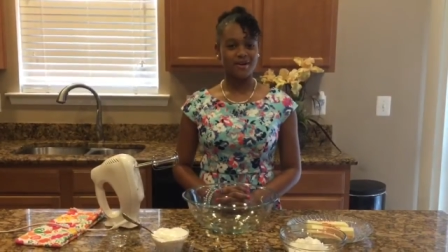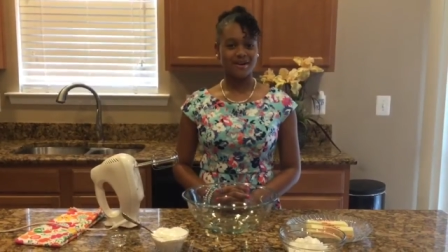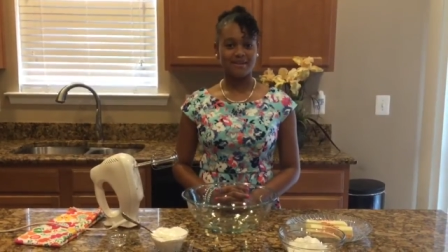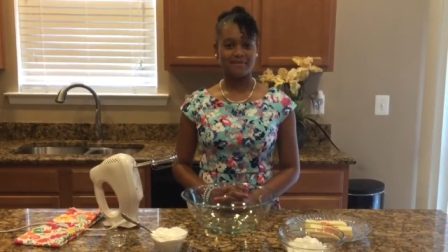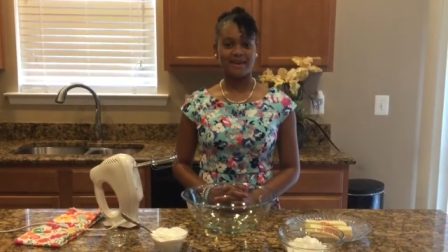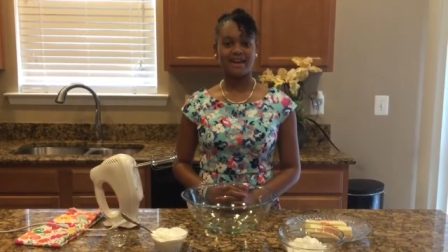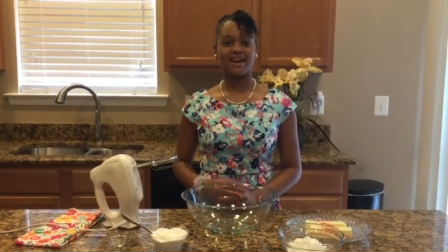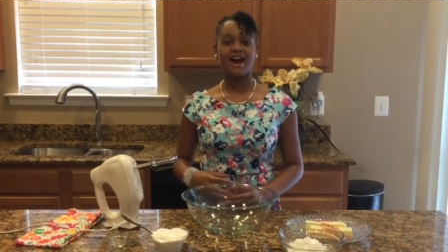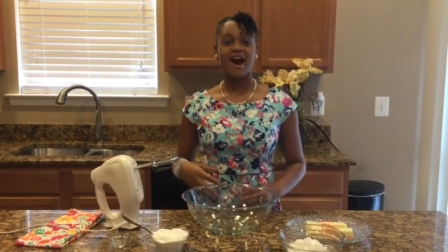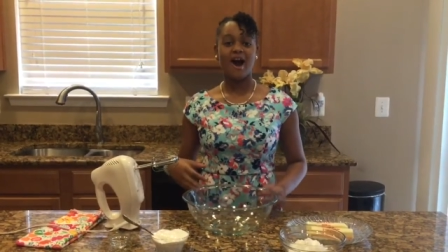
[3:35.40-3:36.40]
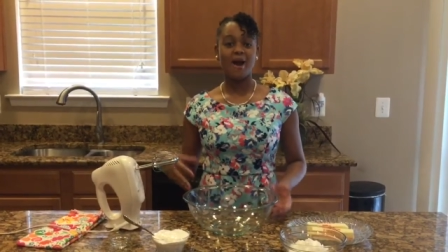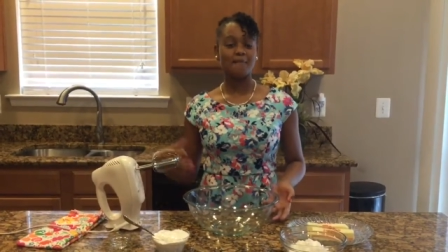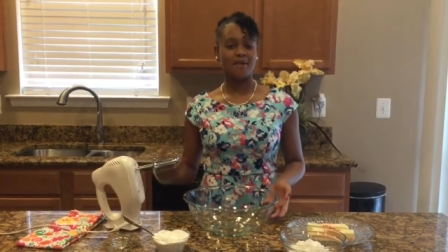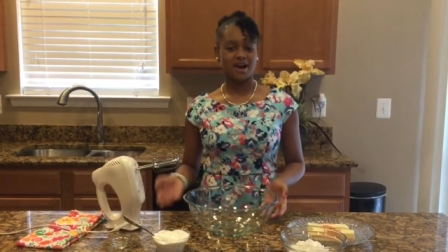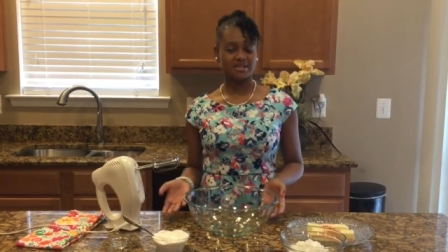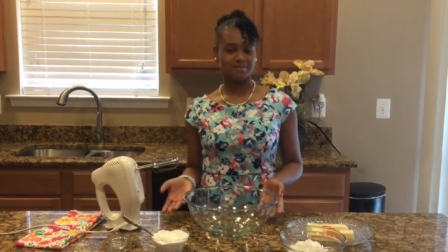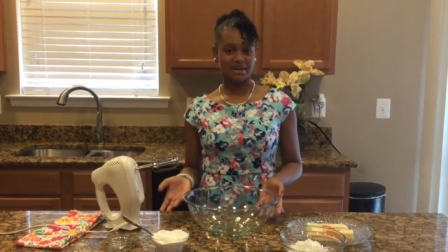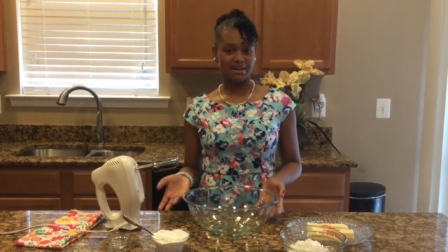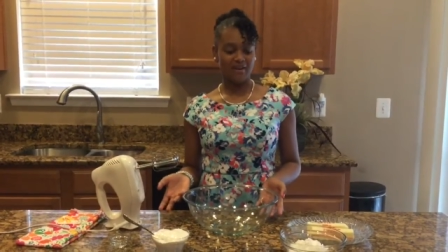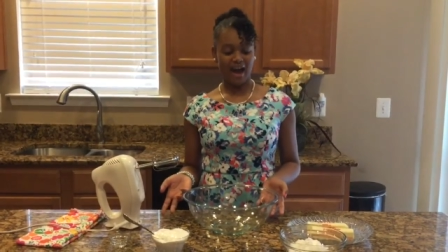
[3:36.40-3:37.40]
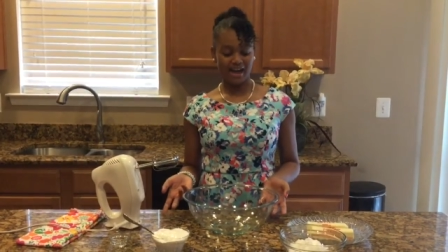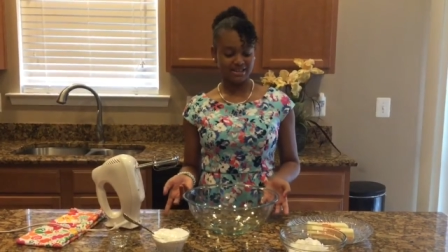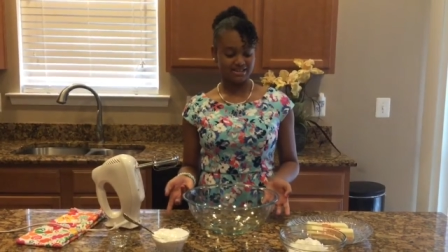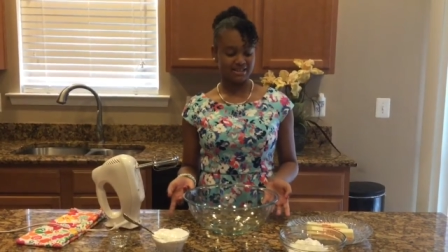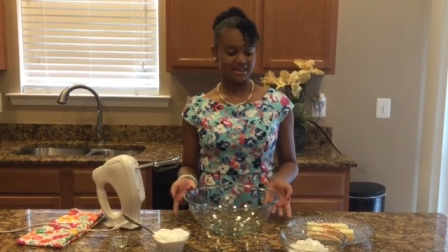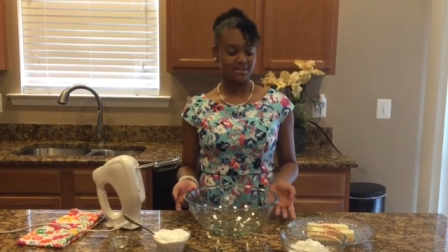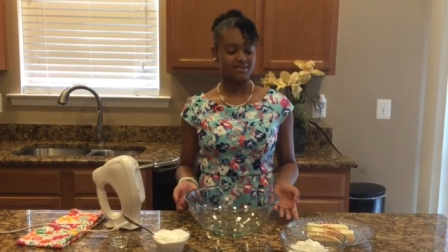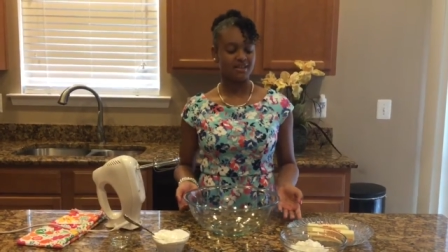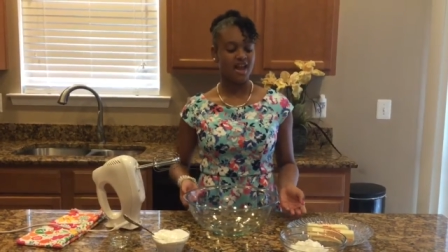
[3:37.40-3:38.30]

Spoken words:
going to make our marshmallow icing.